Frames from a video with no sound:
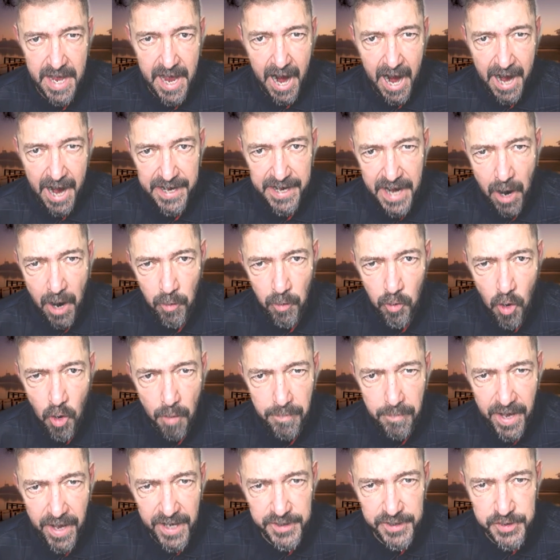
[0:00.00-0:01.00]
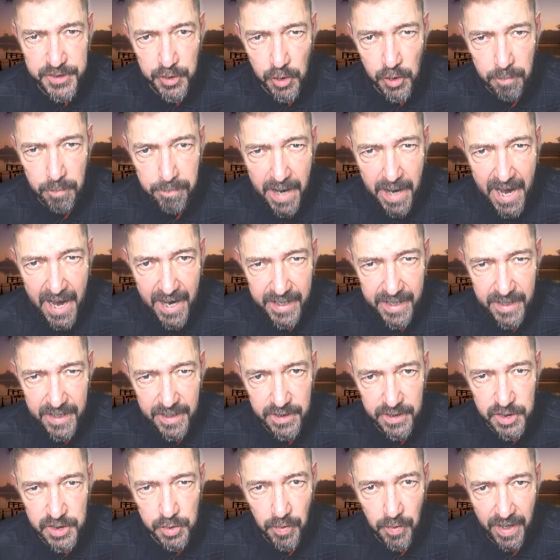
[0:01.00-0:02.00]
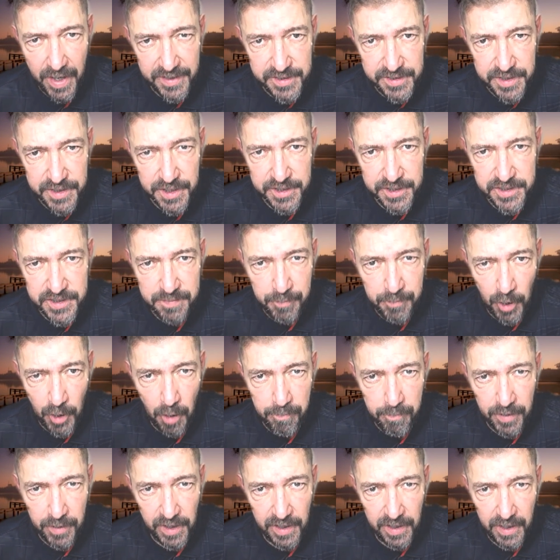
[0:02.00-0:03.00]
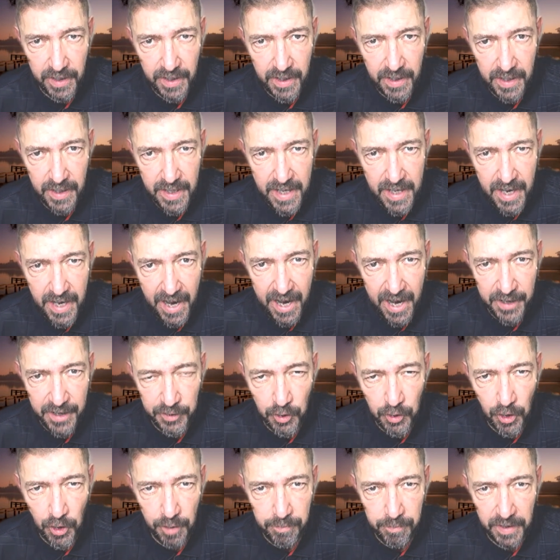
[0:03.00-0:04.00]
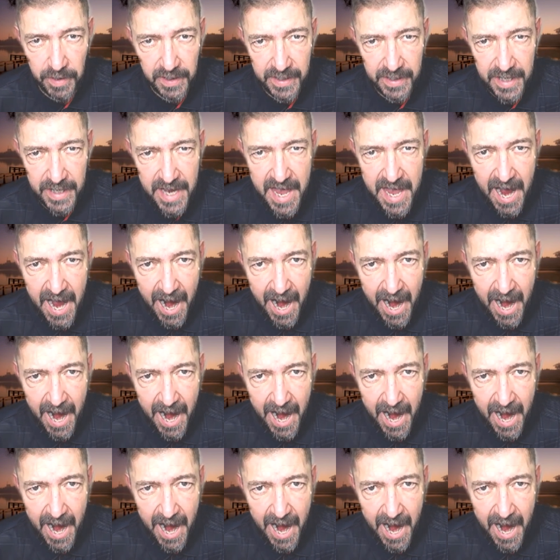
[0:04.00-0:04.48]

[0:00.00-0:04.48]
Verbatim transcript: I now command your body to adjust properly and normally.